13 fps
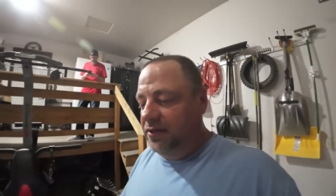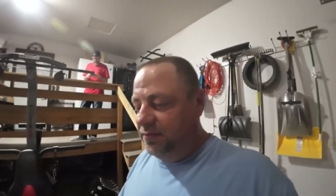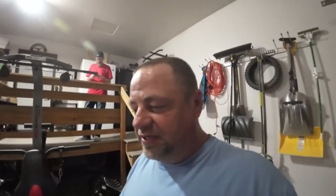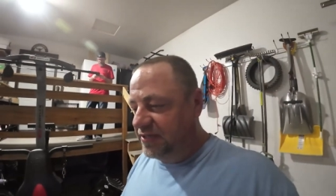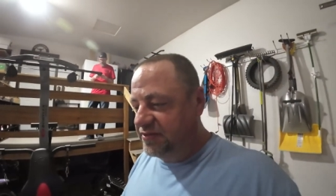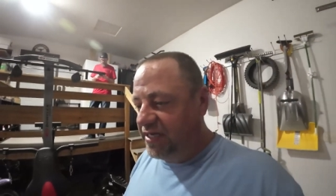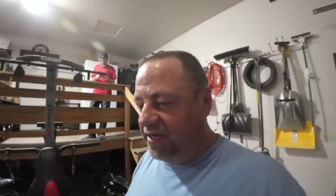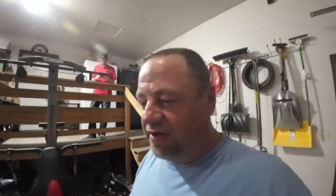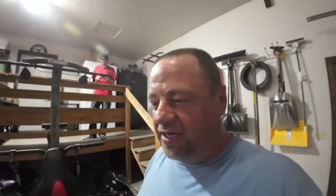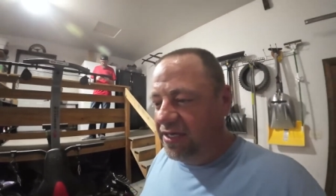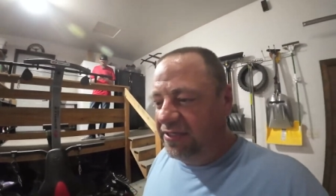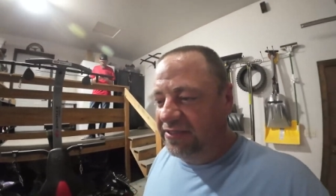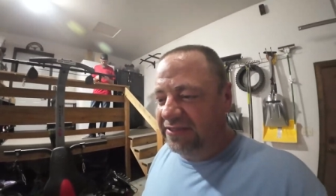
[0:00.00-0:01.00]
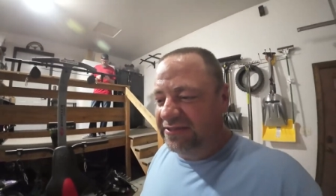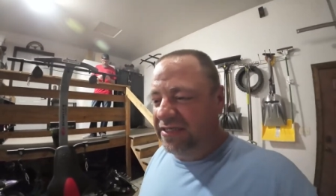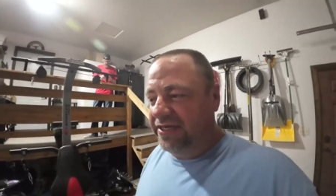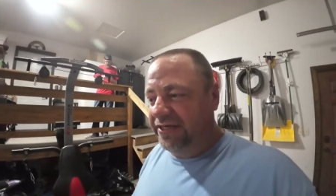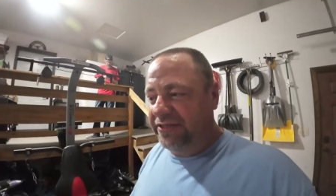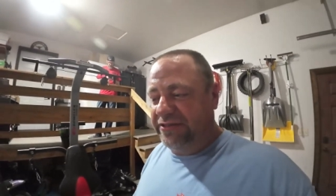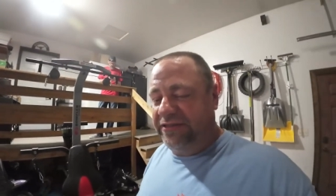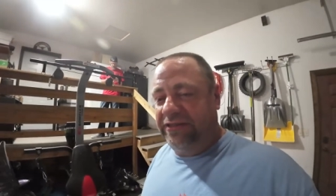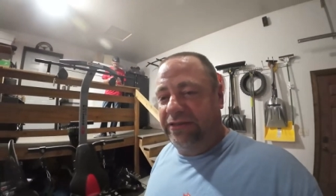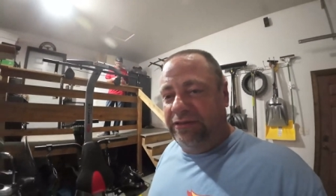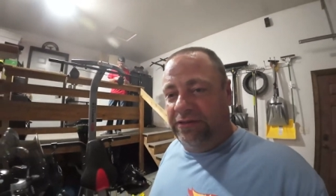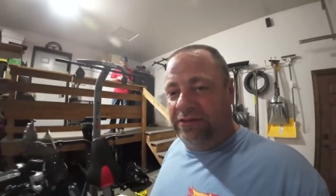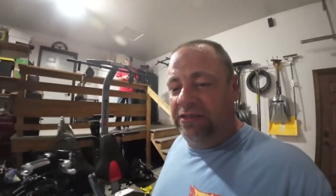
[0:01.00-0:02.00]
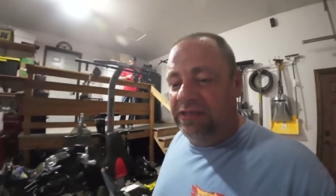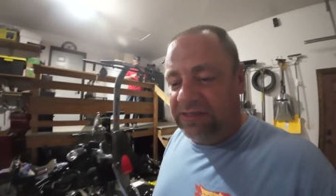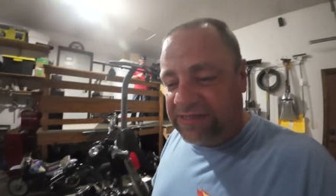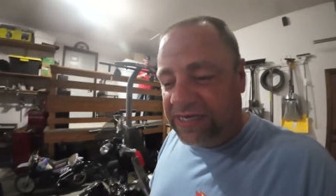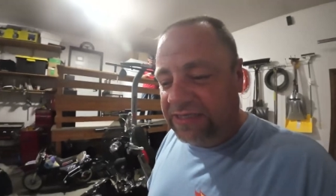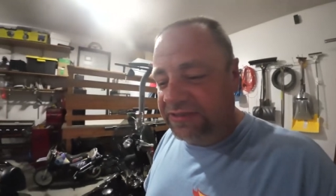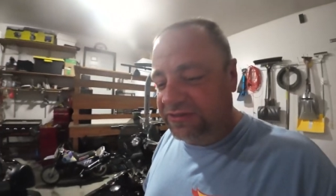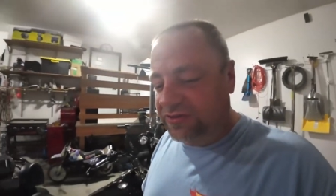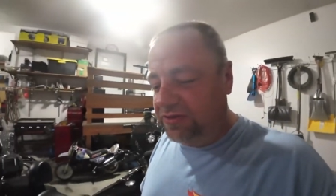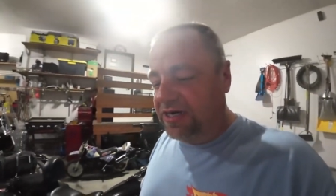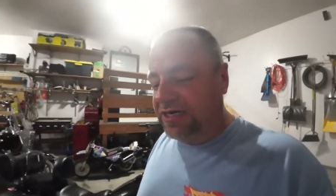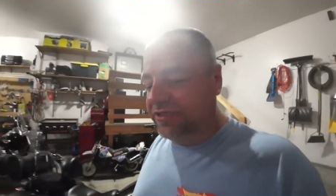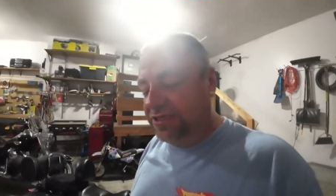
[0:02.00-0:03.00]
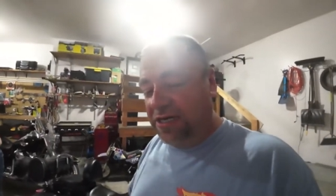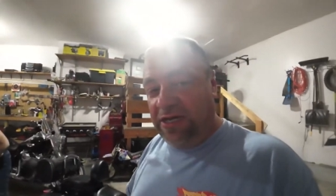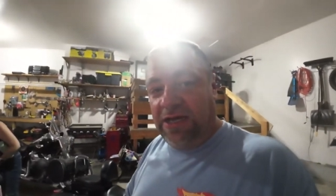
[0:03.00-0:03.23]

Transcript: depends on how hot it is out here still. It's hot in this garage.